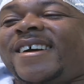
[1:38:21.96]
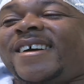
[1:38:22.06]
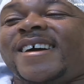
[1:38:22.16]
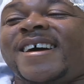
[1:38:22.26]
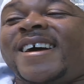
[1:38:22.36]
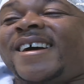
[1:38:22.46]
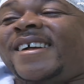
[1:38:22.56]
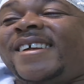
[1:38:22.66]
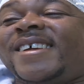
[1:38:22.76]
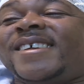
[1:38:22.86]

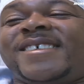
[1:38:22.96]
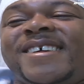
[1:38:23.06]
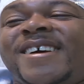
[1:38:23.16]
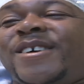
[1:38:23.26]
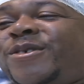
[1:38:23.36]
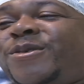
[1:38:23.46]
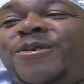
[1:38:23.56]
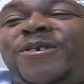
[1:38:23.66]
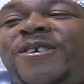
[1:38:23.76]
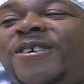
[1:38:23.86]
God is a
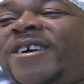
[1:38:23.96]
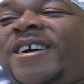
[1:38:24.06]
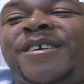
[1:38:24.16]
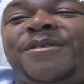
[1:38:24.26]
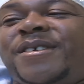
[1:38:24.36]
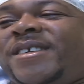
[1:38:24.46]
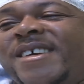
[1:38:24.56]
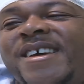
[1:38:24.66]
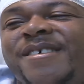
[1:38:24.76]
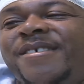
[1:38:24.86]
good God every
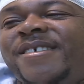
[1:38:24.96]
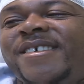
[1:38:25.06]
time.